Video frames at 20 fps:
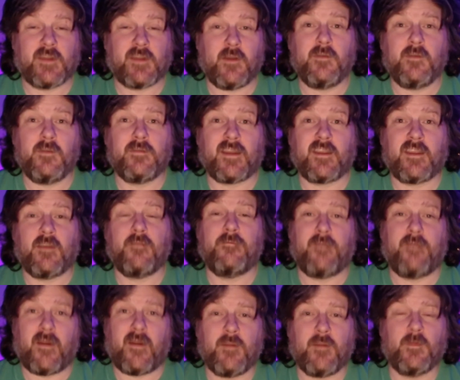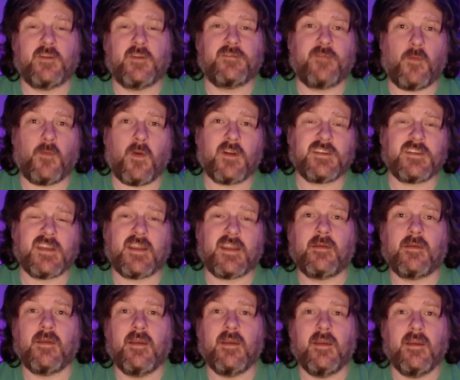Thank you very much for watching.
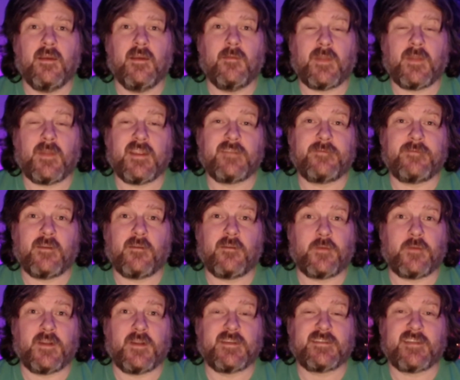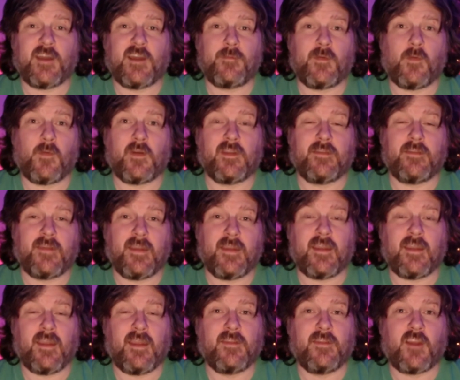Please feel free to tell me what you think
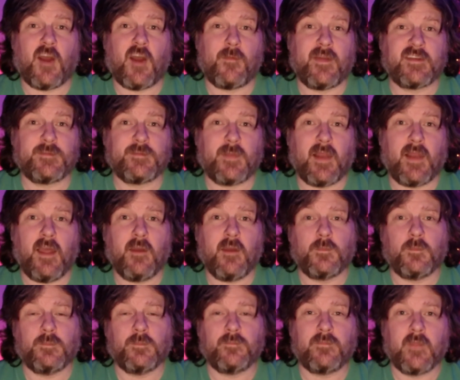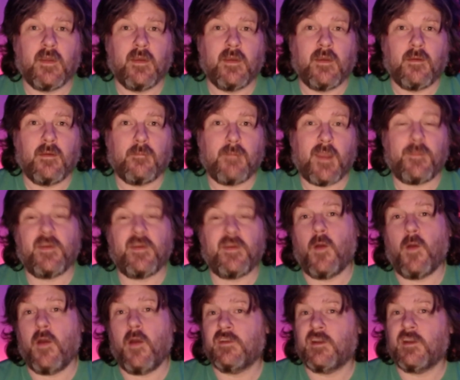in the comments below. Maybe you
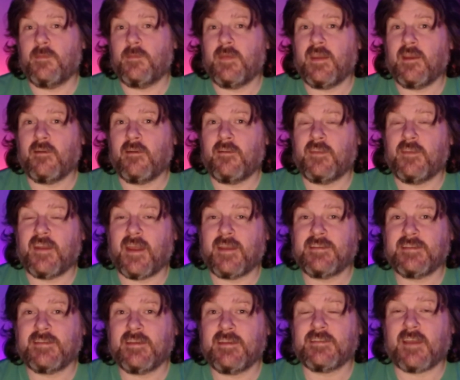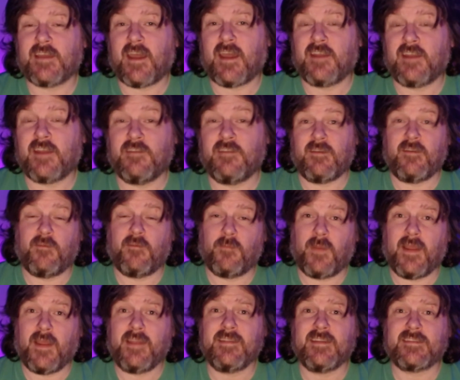owned an Amiga in the 90s and you've
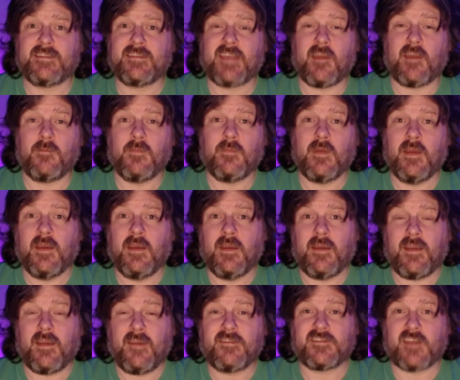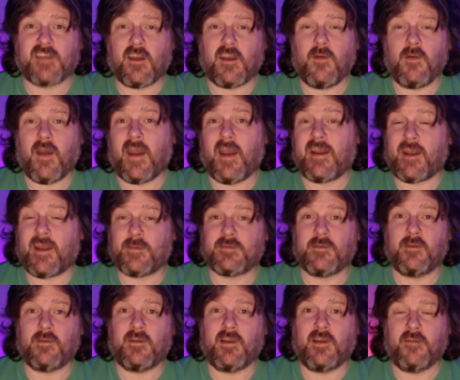played this game. If so, I'd
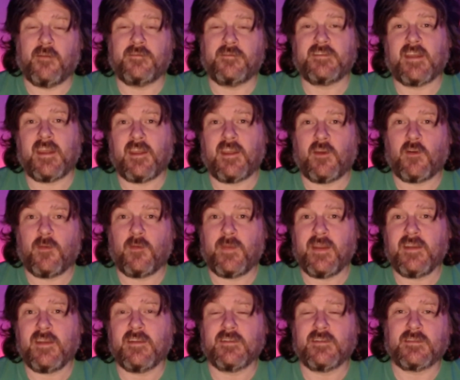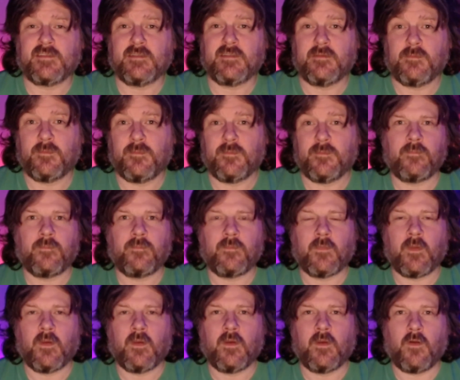absolutely love to hear your opinions.
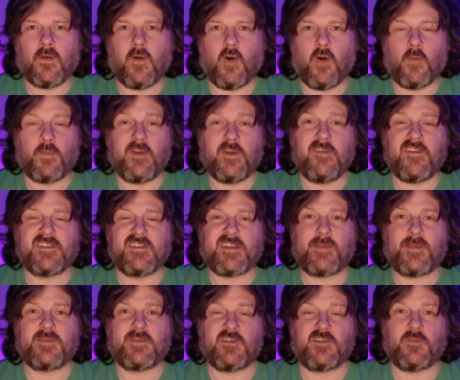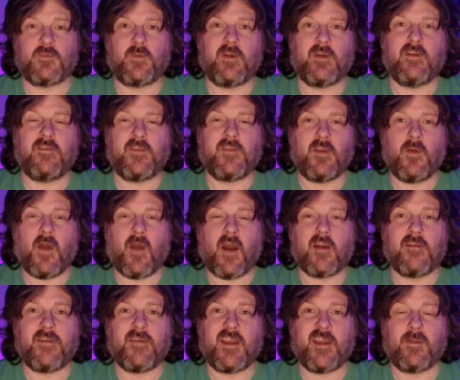All previous episodes of the review are
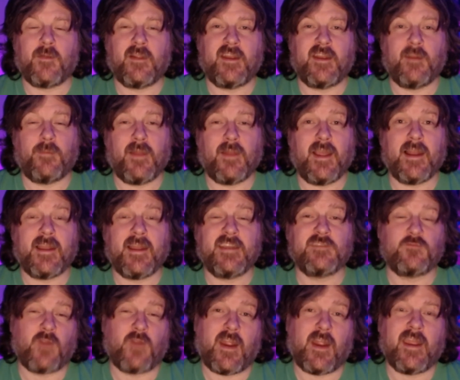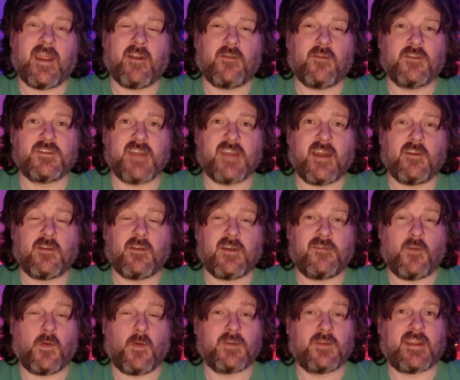available in a playlist right here on the channel if you
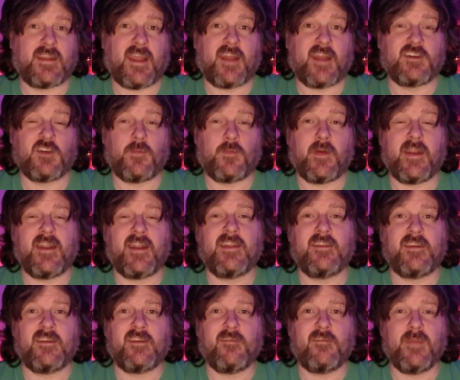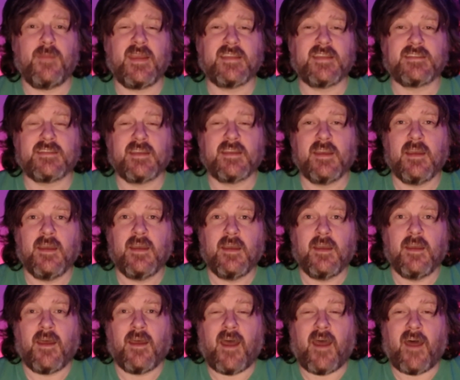want to catch up on any that you've missed,
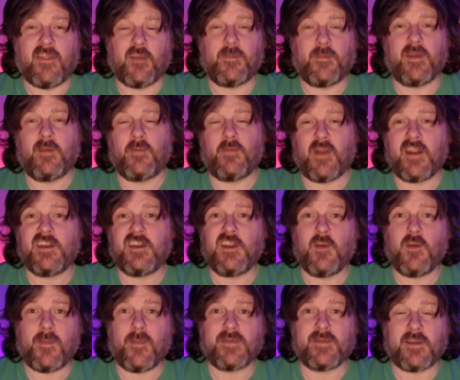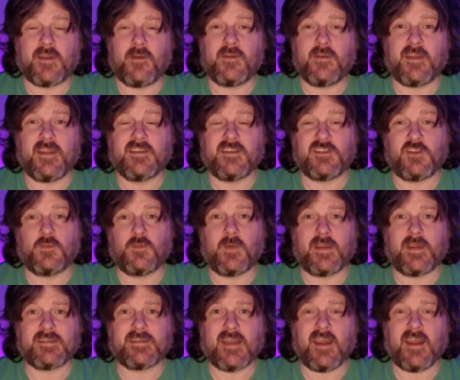and there'll be a brand new episode in 2 weeks'
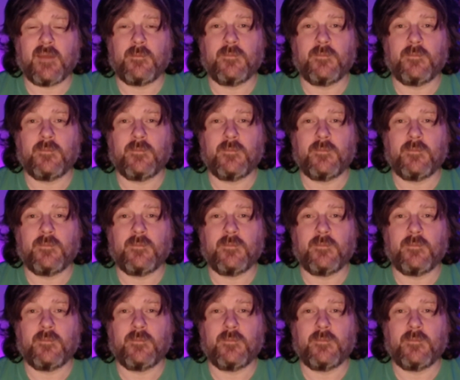time.